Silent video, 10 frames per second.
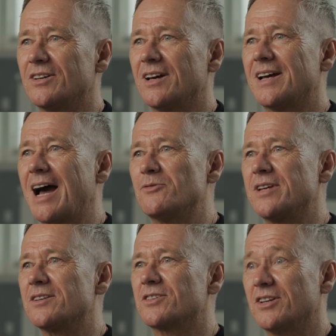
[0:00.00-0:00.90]
how
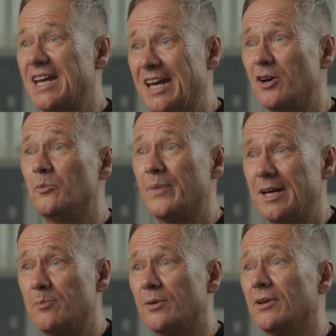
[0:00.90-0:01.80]
dance can heal
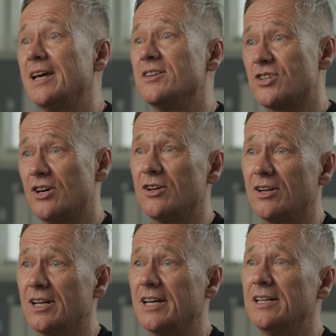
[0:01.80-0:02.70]
people
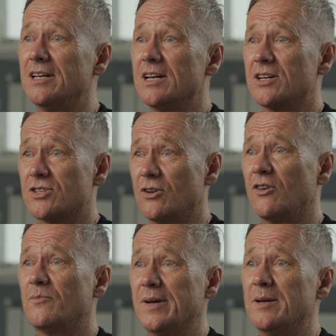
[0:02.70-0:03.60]
internally, because a lot
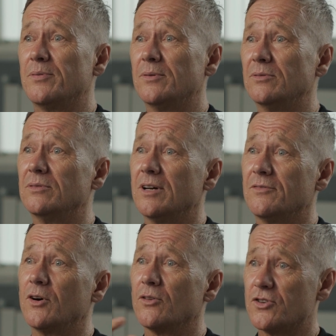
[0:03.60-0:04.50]
of people have
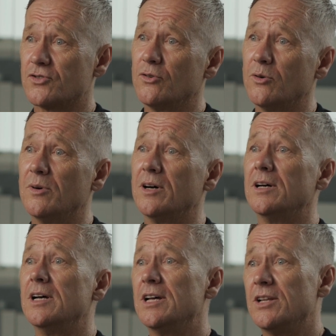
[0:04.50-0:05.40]
got the
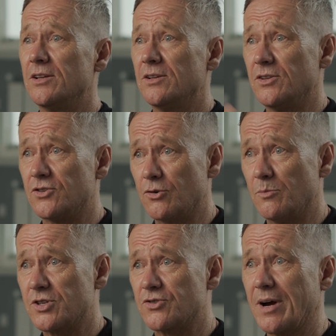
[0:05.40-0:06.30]

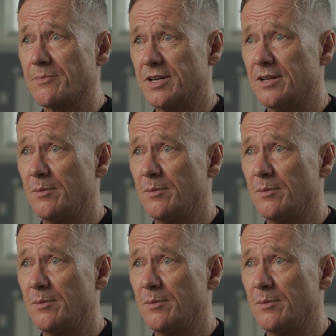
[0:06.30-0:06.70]
trauma's trapped in the